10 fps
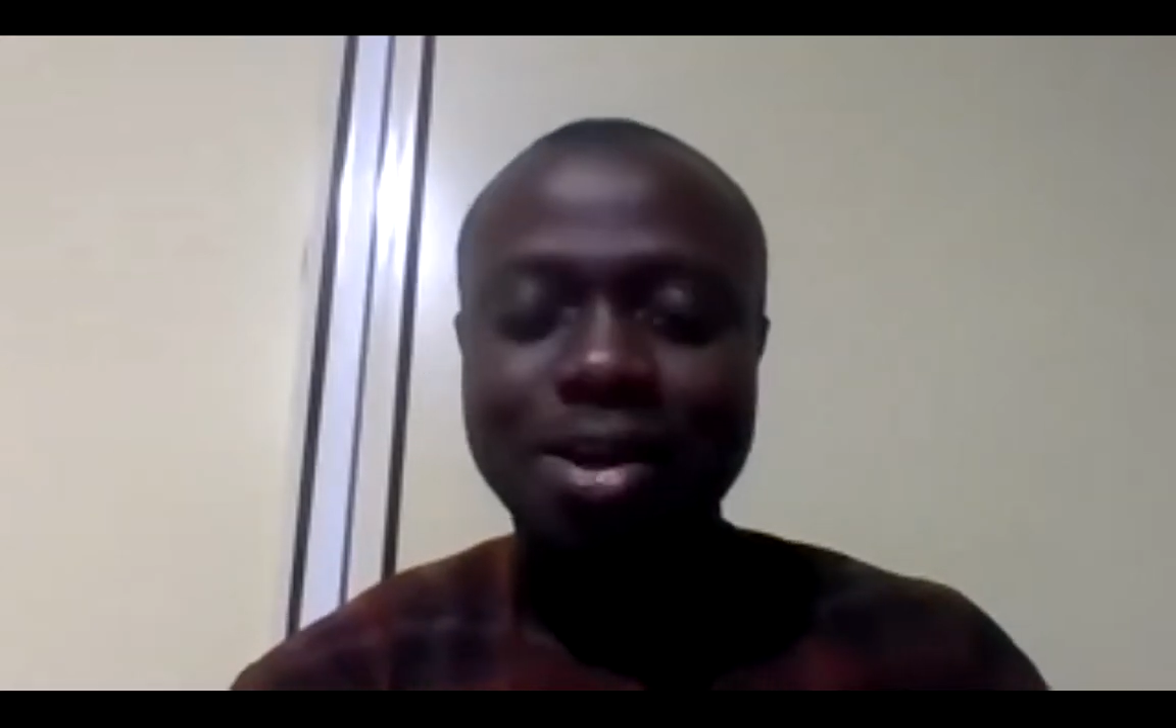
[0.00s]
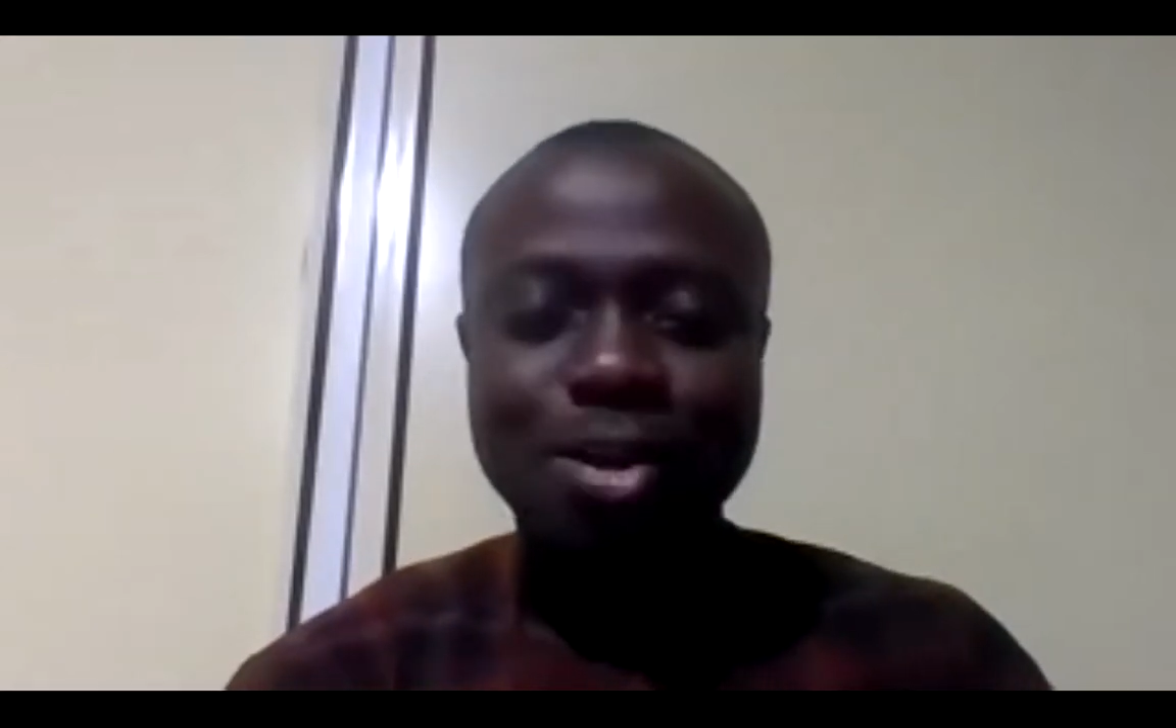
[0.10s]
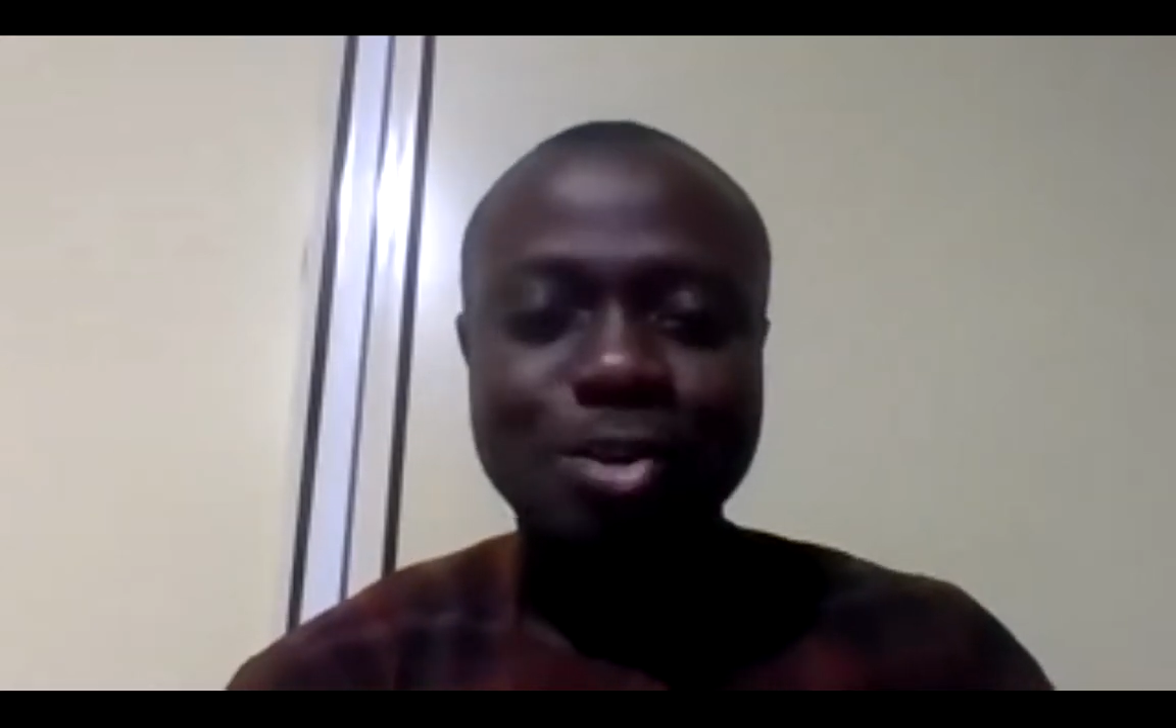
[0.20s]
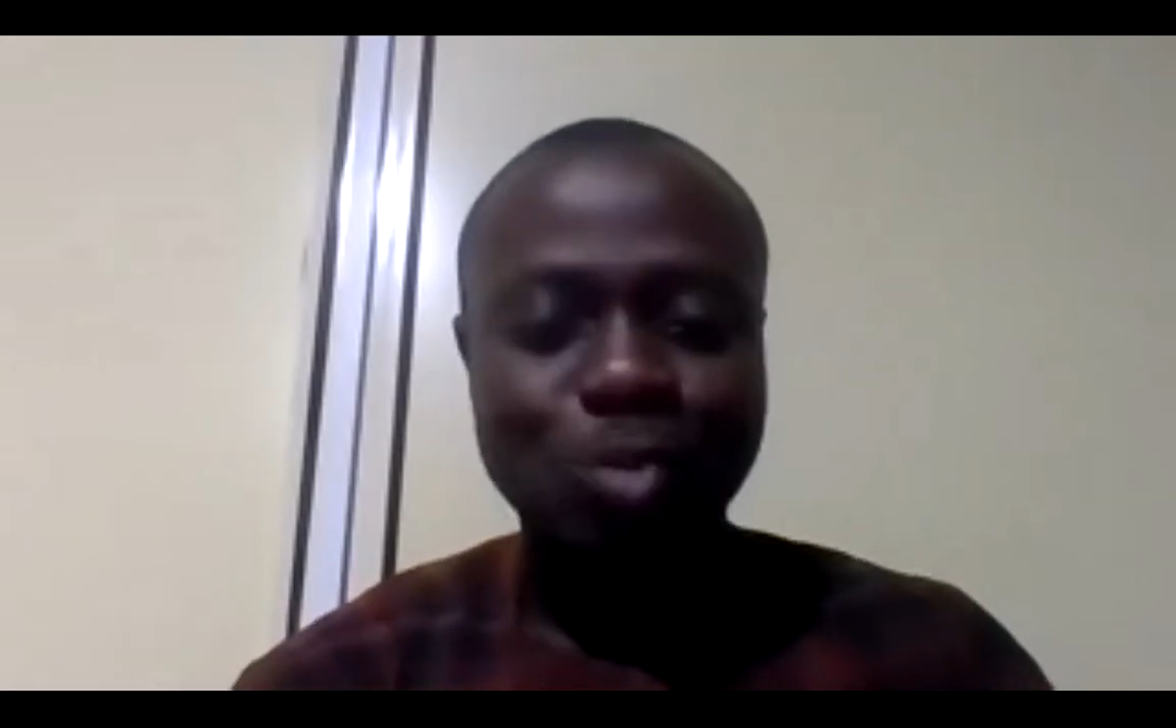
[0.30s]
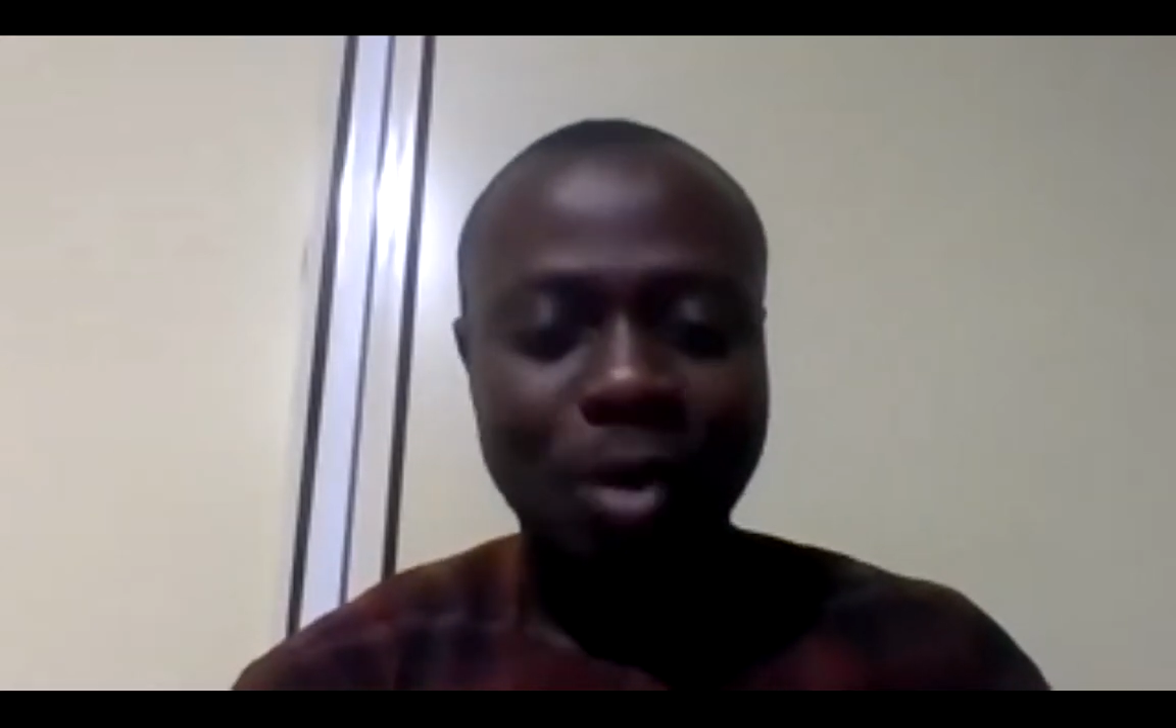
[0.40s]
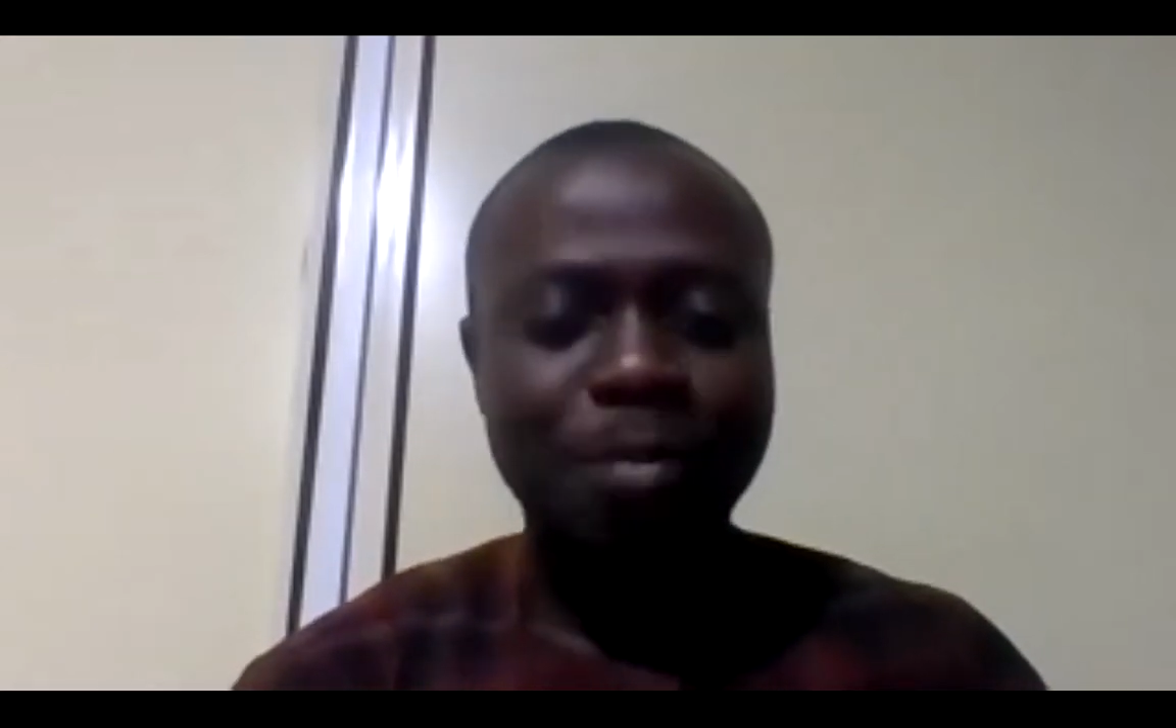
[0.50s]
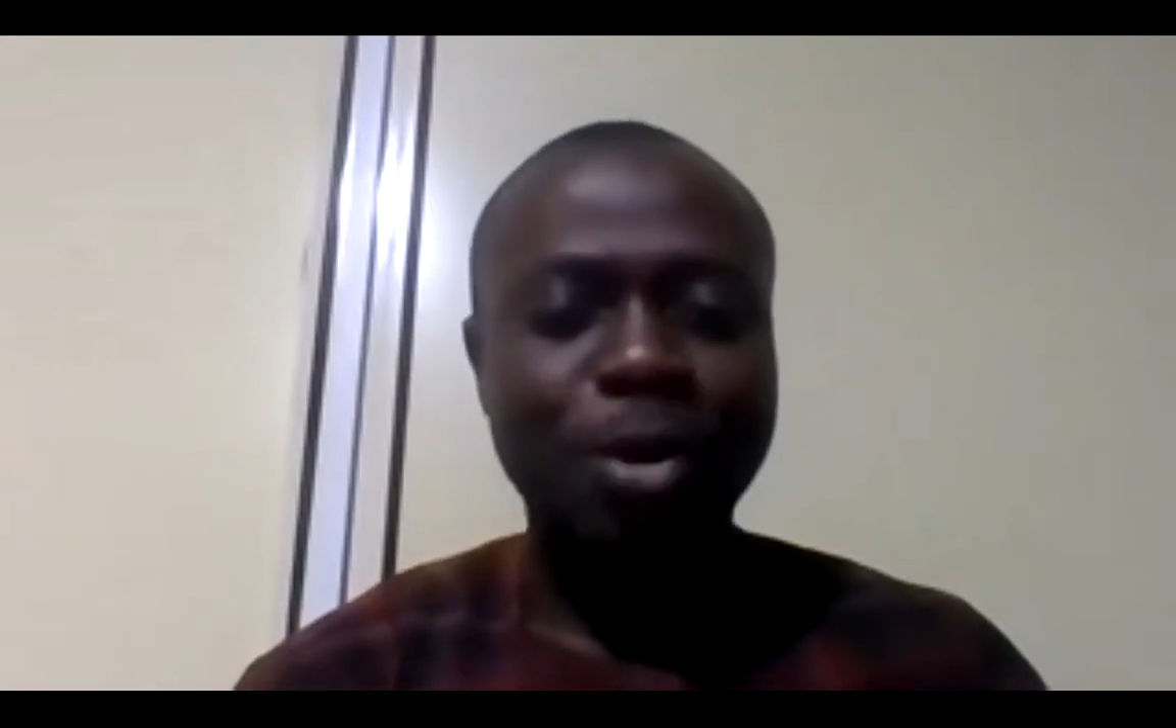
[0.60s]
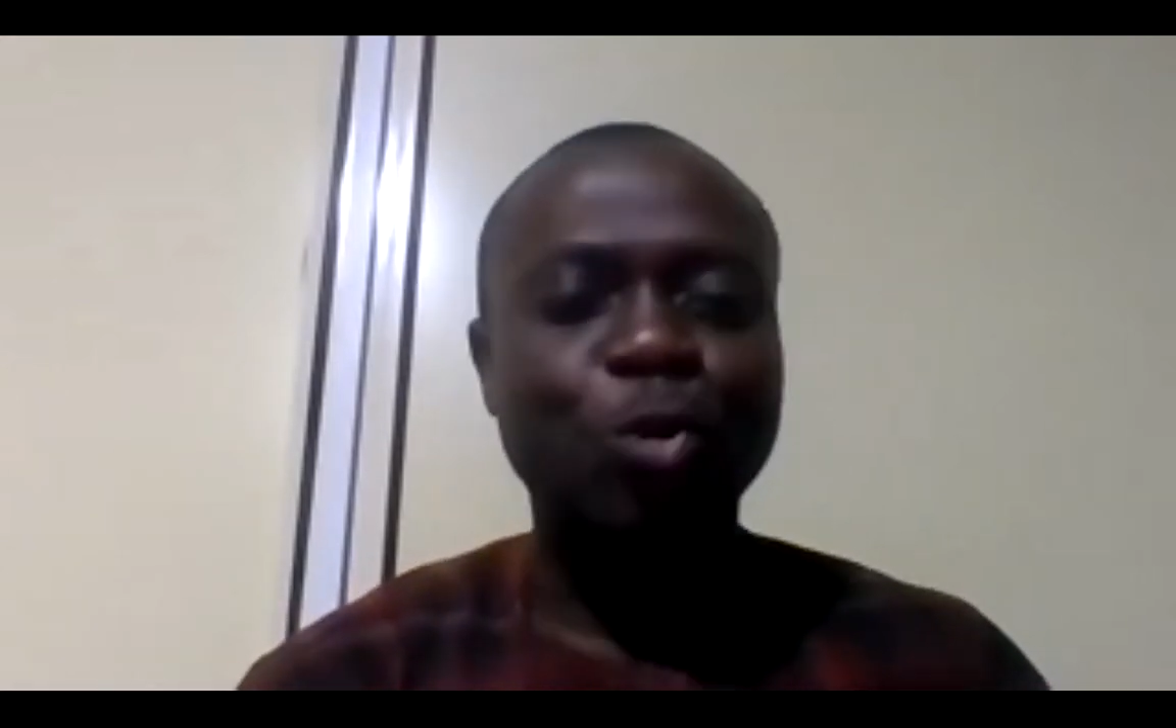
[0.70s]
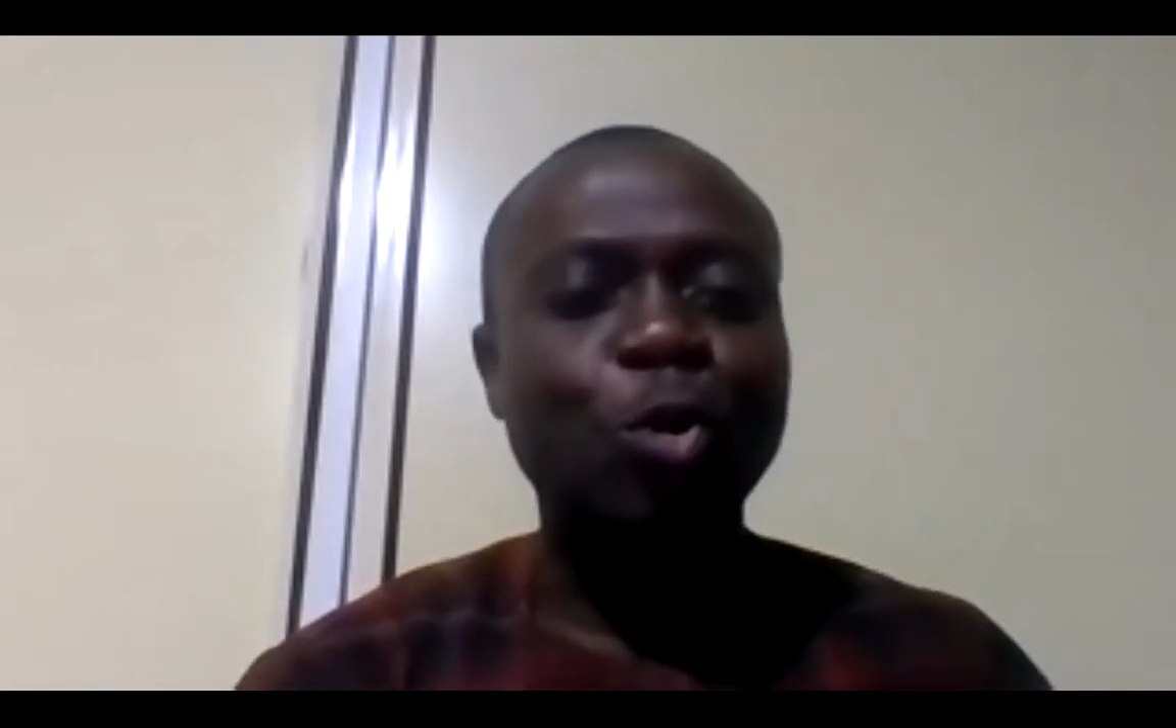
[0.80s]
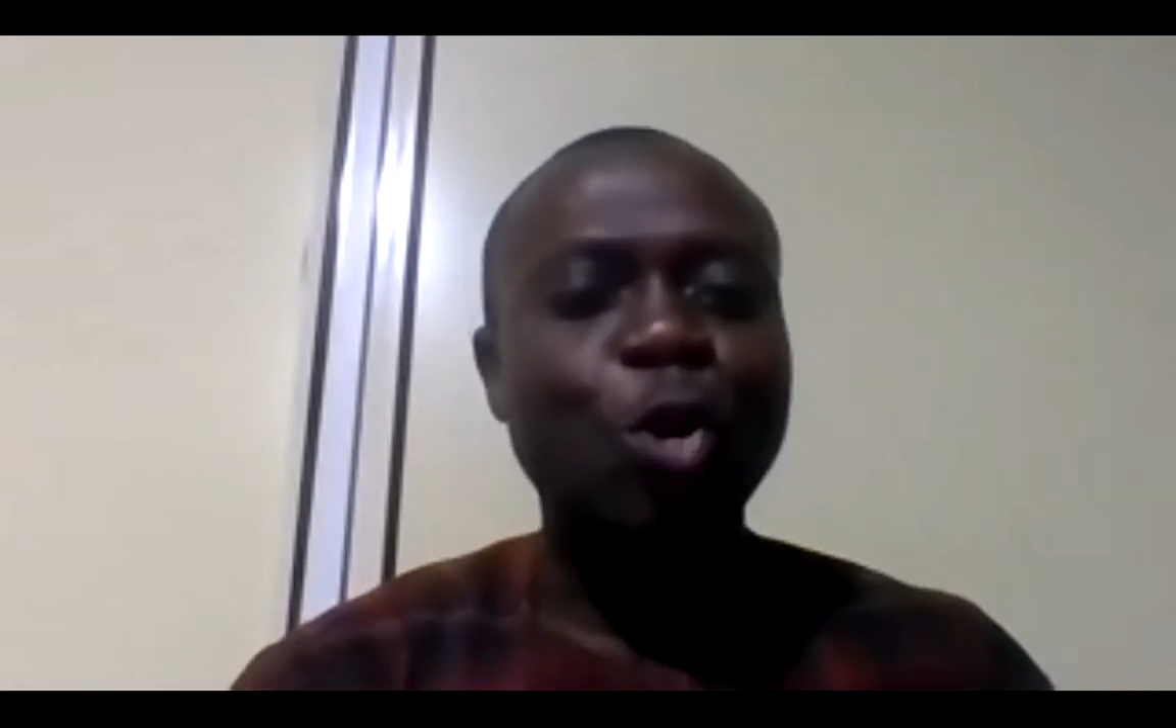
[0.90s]
So,
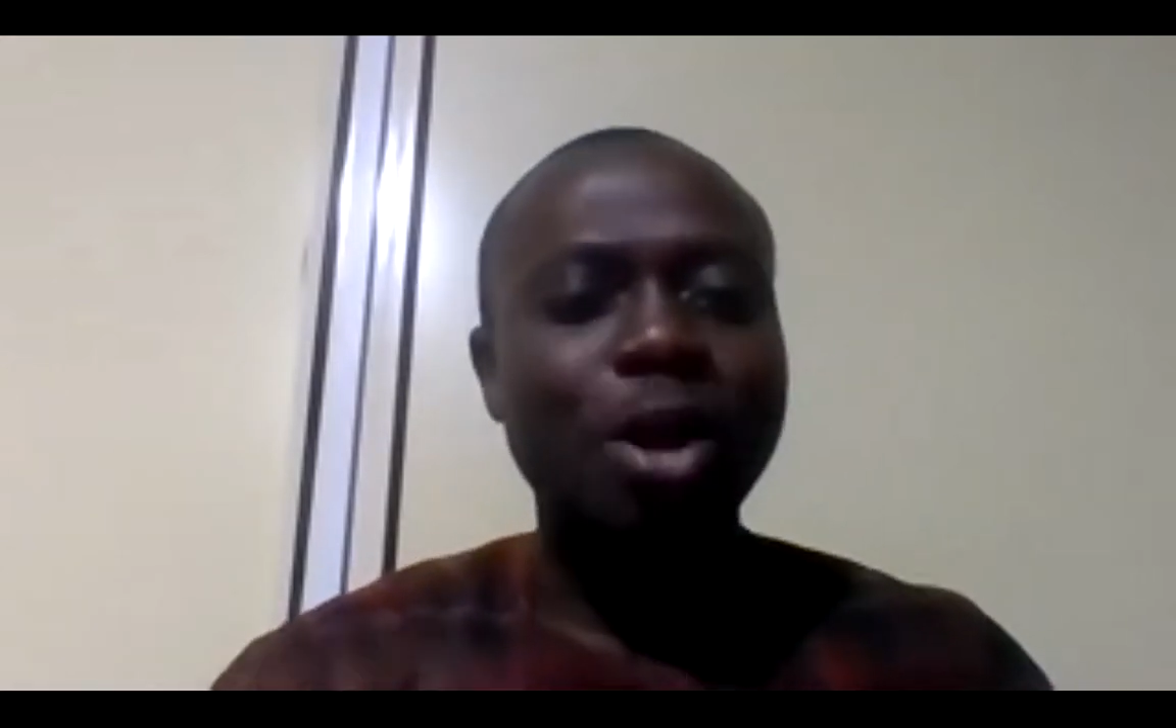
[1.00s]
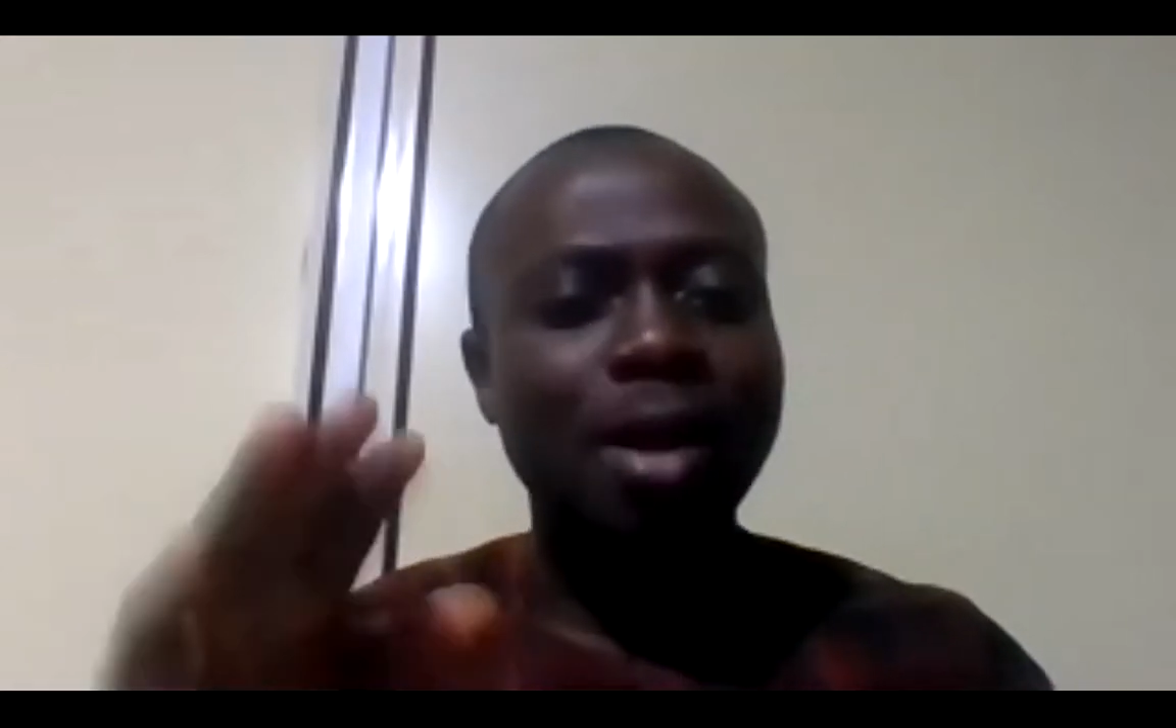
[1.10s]
you could call